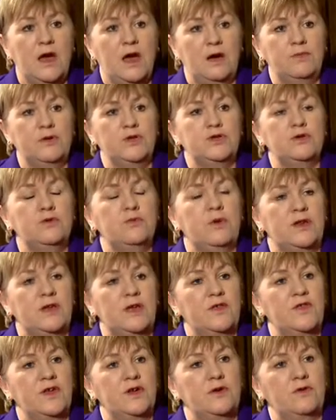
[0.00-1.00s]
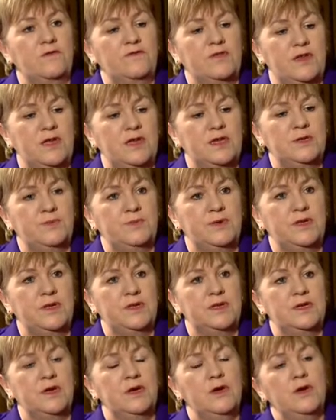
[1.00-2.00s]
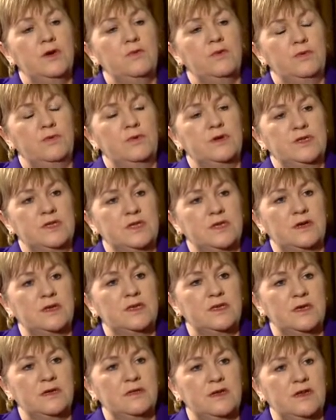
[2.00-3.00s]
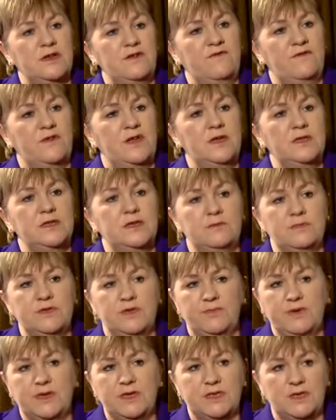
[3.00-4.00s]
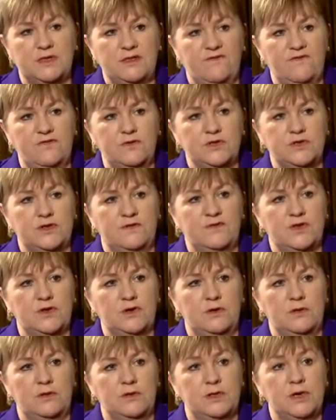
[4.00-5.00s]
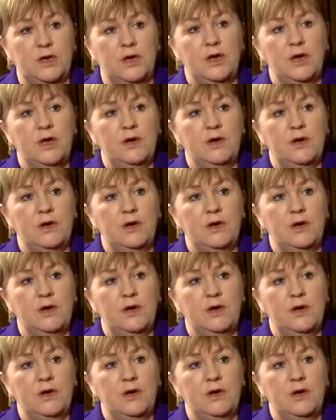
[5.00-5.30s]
And we do want, I think, over the next period, when we're discussing the referendum, debating the future of Scotland,